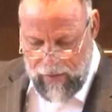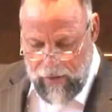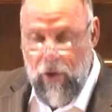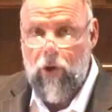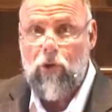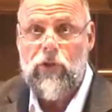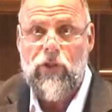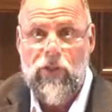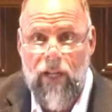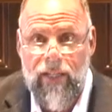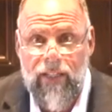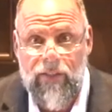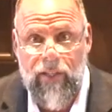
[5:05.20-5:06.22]
Whose
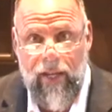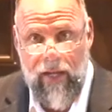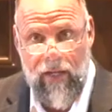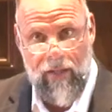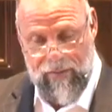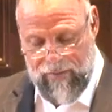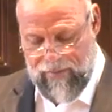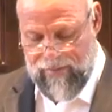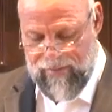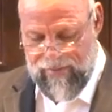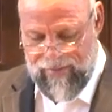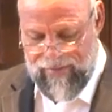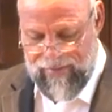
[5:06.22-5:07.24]
son is he?
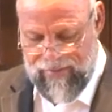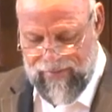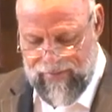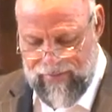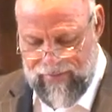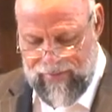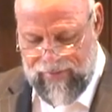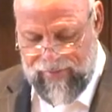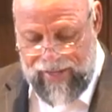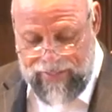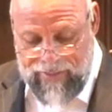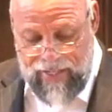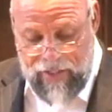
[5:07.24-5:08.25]

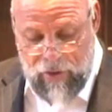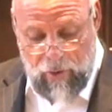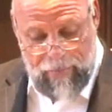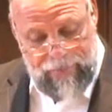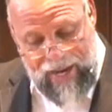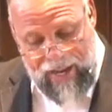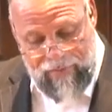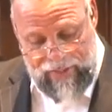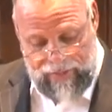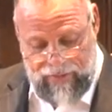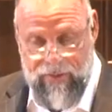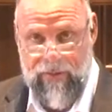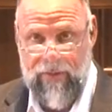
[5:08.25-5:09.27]
They said to him,
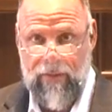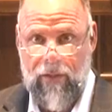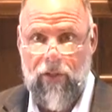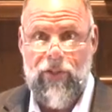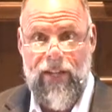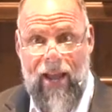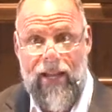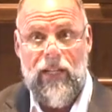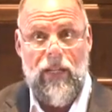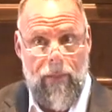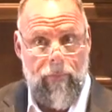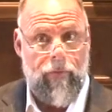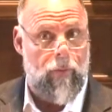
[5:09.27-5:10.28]
David's. Because he had to
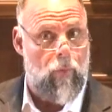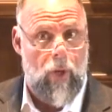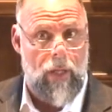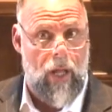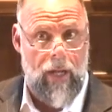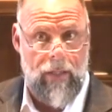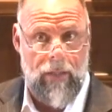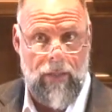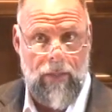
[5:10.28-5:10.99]
come from what line?